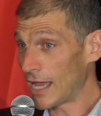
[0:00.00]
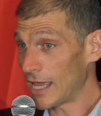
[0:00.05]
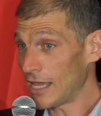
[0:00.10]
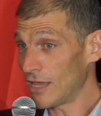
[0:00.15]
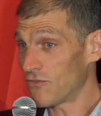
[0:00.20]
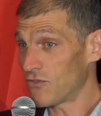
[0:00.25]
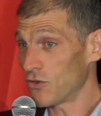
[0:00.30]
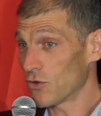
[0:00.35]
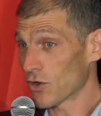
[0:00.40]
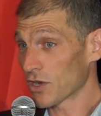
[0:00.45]

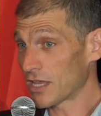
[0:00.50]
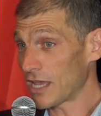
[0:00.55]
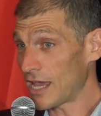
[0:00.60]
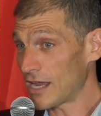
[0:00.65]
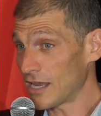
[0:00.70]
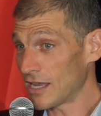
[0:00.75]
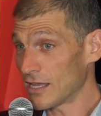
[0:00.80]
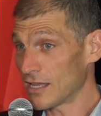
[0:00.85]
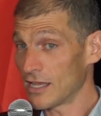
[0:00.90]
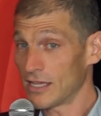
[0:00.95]
if you're
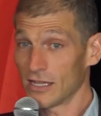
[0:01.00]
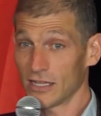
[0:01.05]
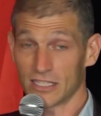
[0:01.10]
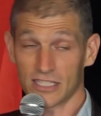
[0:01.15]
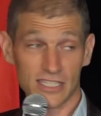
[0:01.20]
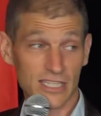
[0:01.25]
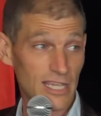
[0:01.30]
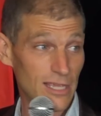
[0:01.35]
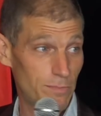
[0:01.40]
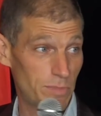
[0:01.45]
getting
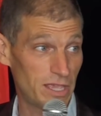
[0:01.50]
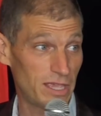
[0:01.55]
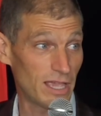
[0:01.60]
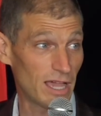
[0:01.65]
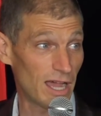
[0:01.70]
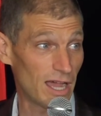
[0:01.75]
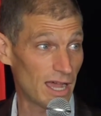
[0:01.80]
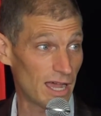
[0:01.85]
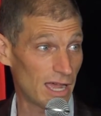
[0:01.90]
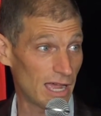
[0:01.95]

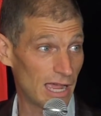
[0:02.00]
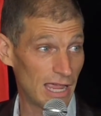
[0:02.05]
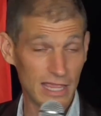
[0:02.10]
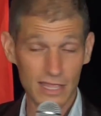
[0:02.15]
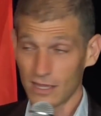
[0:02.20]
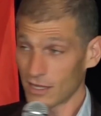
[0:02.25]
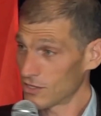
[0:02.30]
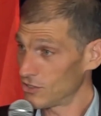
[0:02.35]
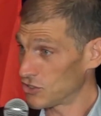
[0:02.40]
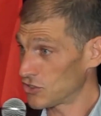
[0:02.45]

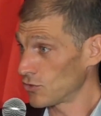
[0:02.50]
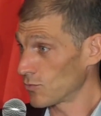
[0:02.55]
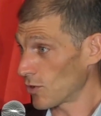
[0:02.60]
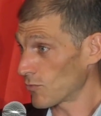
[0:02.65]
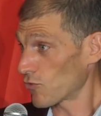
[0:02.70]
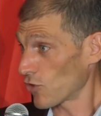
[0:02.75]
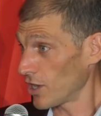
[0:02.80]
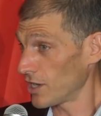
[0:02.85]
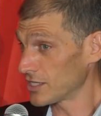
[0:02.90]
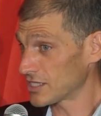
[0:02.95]
CPI, Consumer
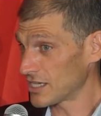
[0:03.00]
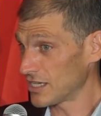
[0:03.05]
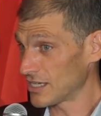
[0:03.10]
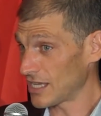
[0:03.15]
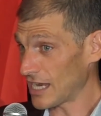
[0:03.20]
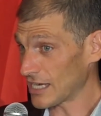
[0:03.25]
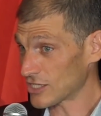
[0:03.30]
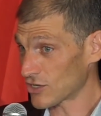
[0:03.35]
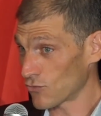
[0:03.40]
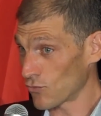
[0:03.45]
Price
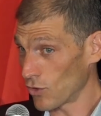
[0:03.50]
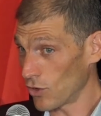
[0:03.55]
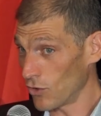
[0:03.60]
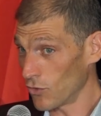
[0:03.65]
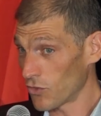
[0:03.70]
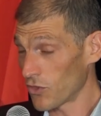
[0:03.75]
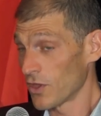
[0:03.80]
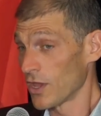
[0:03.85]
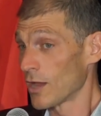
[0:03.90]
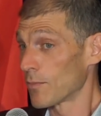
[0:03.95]
Index
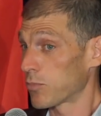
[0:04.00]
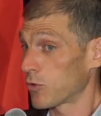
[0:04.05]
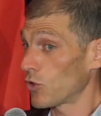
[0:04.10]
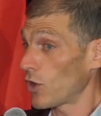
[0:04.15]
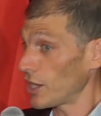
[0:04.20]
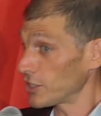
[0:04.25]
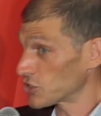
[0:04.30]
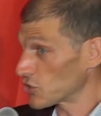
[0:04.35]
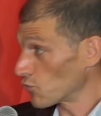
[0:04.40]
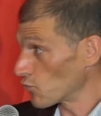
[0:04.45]
growth,
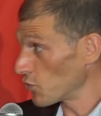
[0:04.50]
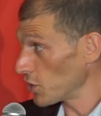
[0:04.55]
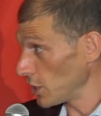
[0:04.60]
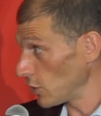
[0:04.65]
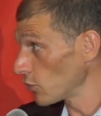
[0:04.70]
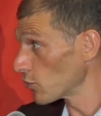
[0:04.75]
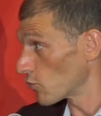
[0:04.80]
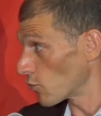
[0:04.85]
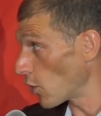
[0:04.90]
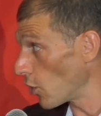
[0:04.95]
plus
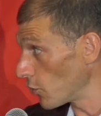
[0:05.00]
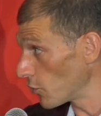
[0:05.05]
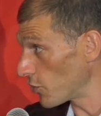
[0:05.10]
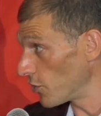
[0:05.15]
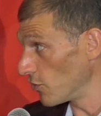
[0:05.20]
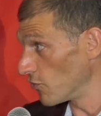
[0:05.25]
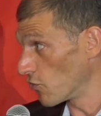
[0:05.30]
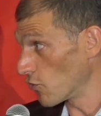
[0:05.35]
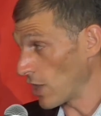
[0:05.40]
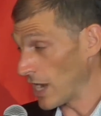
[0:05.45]
real growth
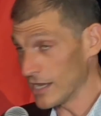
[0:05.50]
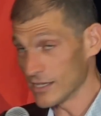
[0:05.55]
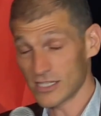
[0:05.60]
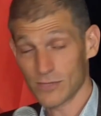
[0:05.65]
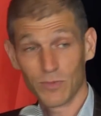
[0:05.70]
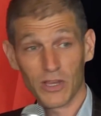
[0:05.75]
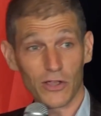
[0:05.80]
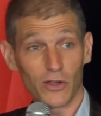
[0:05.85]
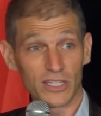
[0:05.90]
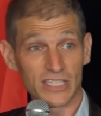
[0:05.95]
of rents,
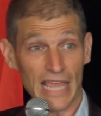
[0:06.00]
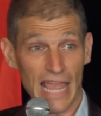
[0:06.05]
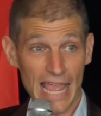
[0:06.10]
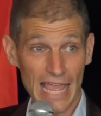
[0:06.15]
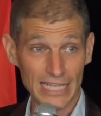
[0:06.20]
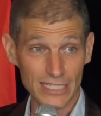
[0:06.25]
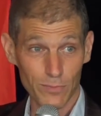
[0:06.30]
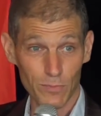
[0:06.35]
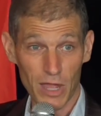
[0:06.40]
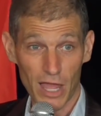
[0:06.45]
because
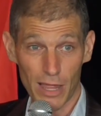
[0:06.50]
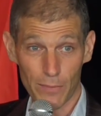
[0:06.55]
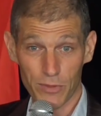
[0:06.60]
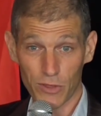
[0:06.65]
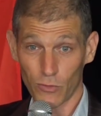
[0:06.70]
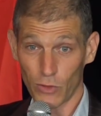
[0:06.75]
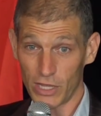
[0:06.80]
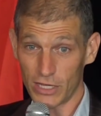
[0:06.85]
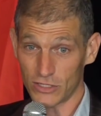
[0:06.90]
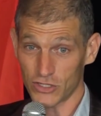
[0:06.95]
as
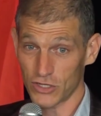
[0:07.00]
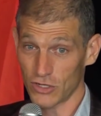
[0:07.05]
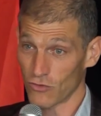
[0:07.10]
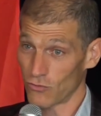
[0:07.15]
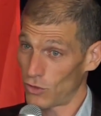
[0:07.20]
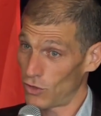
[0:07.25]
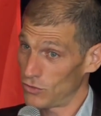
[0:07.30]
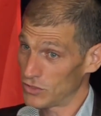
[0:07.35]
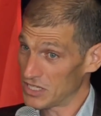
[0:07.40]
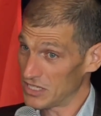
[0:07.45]
population
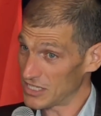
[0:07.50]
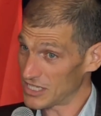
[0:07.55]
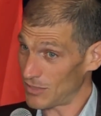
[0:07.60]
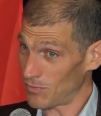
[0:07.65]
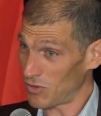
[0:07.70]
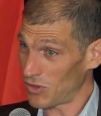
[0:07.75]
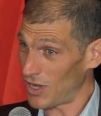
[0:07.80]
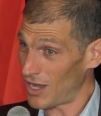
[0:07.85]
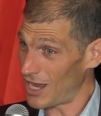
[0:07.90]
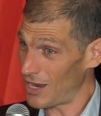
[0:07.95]
grows and
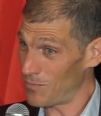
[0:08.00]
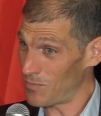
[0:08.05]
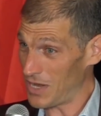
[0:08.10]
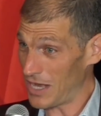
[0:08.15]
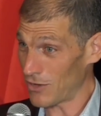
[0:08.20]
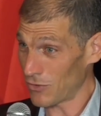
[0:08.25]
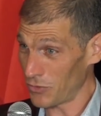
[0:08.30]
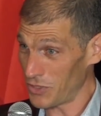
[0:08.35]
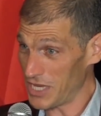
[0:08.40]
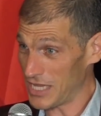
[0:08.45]
supply
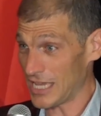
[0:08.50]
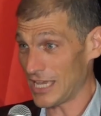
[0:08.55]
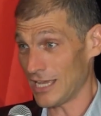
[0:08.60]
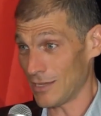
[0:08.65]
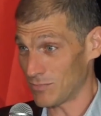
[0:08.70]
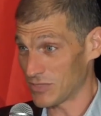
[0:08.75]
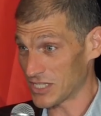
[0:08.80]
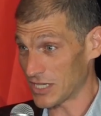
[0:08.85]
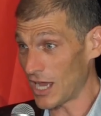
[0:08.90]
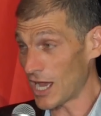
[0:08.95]
barely
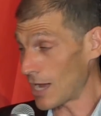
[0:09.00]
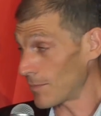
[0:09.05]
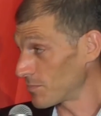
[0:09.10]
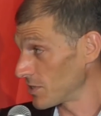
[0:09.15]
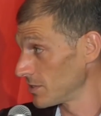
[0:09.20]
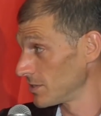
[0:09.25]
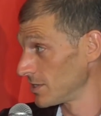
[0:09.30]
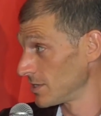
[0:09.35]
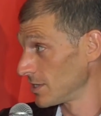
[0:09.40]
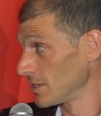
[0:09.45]
keeps
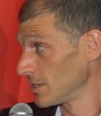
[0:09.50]
up,